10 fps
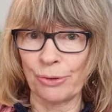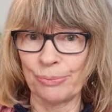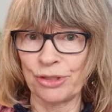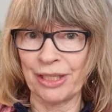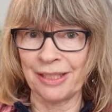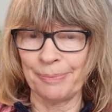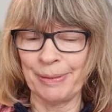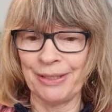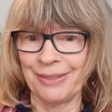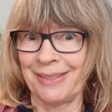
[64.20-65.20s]
object
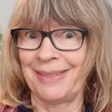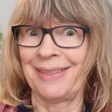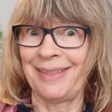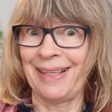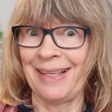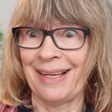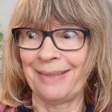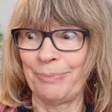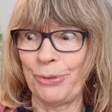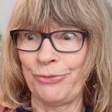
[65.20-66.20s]
because they
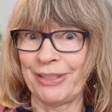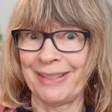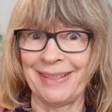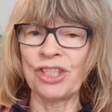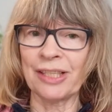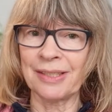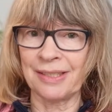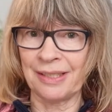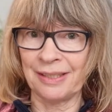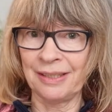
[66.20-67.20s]
can't move it.
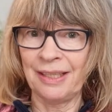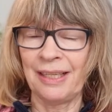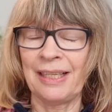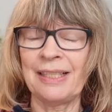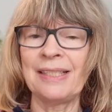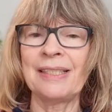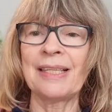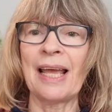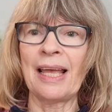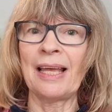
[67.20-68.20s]
Justin is
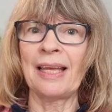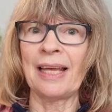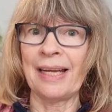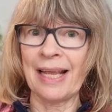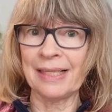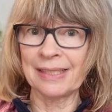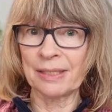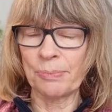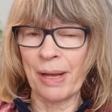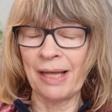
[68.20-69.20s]
an
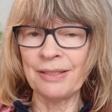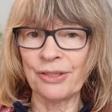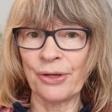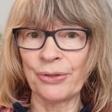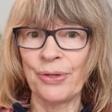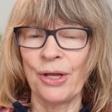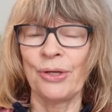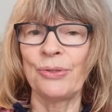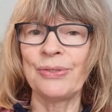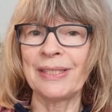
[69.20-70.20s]
ex-commando
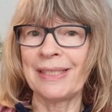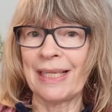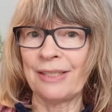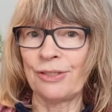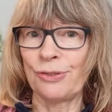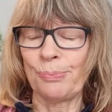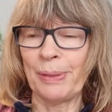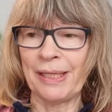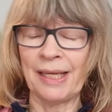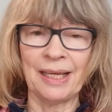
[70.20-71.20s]
who's sent to
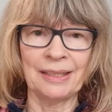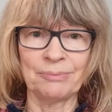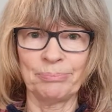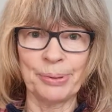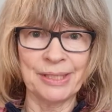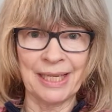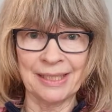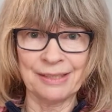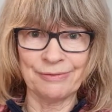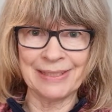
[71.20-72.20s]
be a
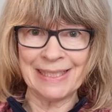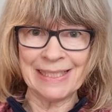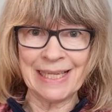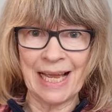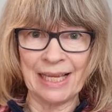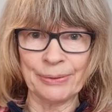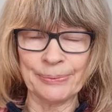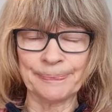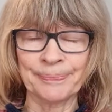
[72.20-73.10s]
protective detail.